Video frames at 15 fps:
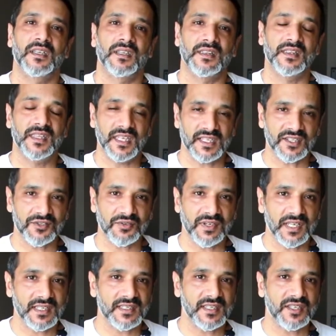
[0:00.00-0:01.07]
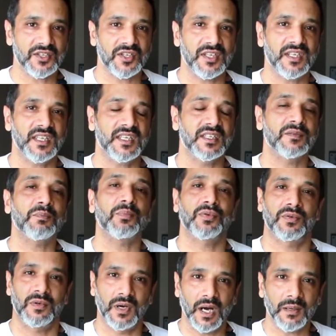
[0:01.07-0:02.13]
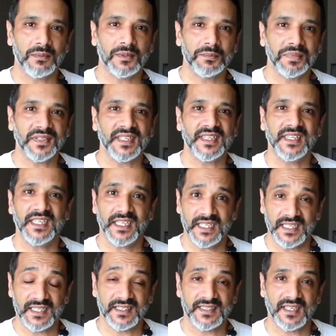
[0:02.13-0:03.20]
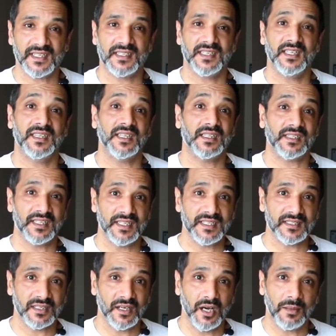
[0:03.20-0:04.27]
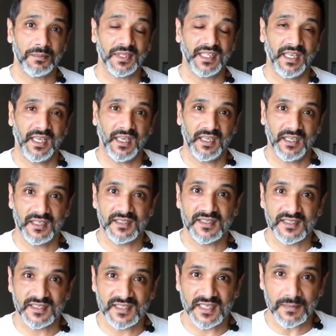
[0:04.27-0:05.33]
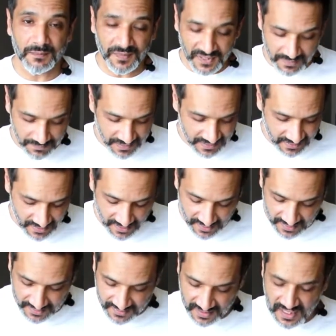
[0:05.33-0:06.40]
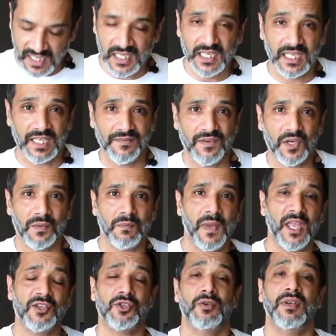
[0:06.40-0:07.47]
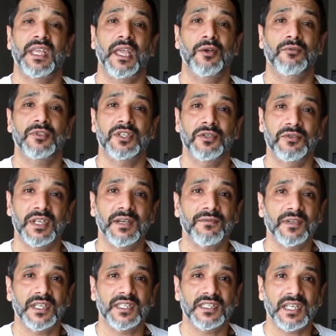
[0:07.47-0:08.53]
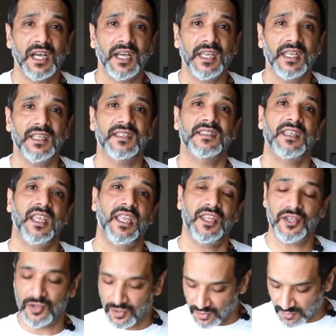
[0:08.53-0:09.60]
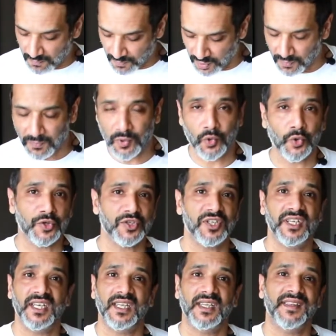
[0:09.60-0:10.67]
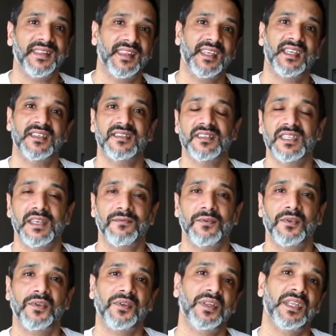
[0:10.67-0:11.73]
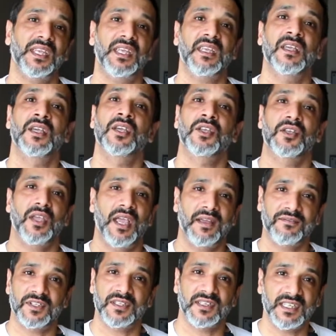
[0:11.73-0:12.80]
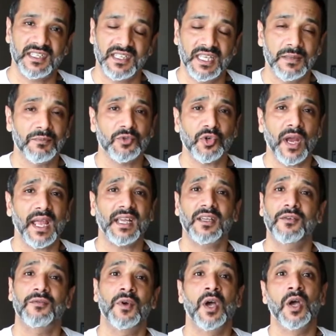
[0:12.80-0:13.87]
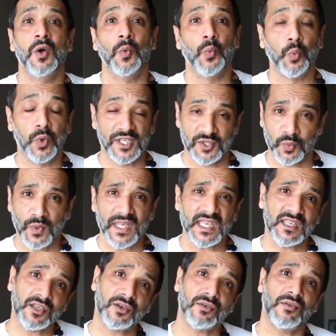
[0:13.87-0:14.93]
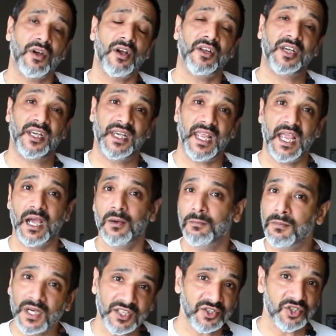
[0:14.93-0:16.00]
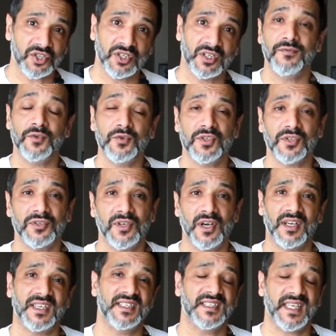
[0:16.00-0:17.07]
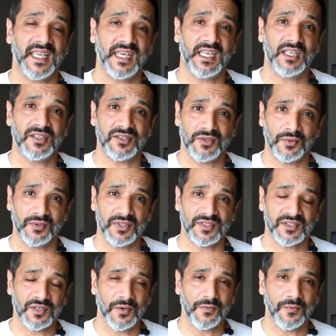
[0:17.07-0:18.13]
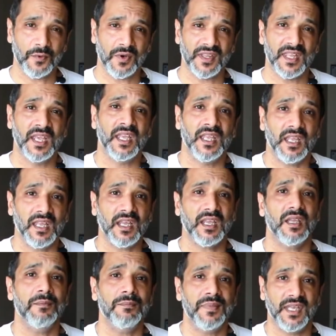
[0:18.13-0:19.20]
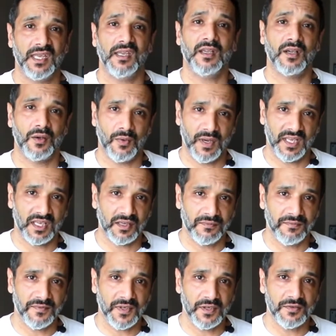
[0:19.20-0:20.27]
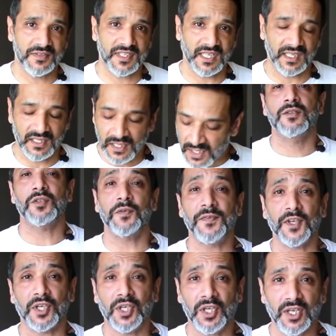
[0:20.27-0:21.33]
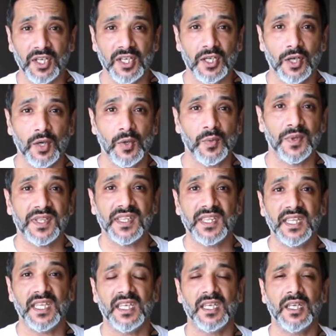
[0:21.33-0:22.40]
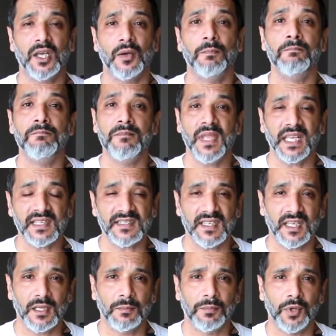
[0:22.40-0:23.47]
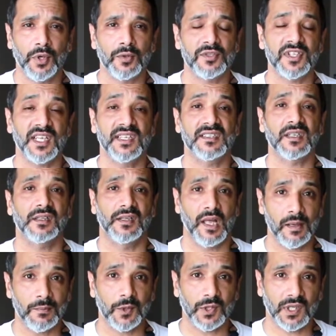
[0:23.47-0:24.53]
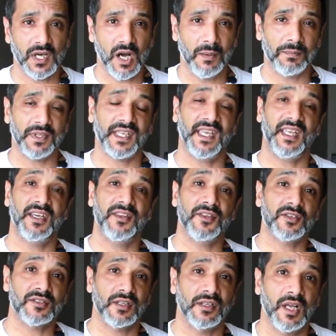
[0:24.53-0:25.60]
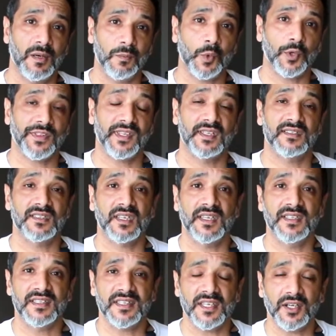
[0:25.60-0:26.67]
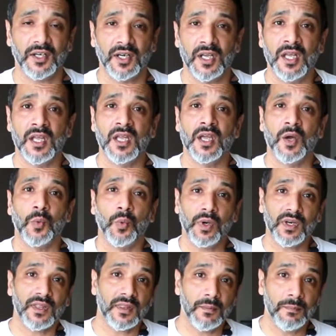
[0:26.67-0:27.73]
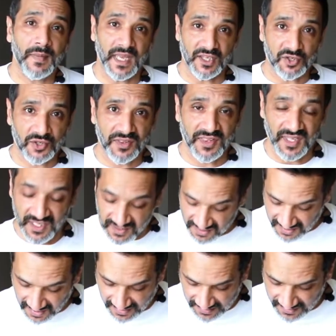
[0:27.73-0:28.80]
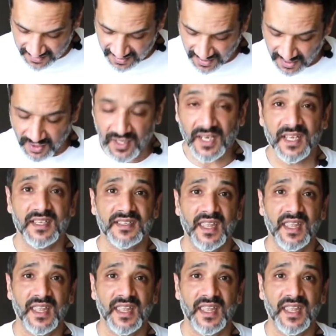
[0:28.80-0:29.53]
This transition is probably the easiest and the least complicated, simply because if you're measuring out two different diets and you're proportioning things differently, you have to keep track of which week you're on and how much food your dog is getting, so on and so forth. It can be quite confusing. So if you're gonna go with the mixing approach, it's a lot more complicated. There's a lot more things to consider. One of the major things to consider is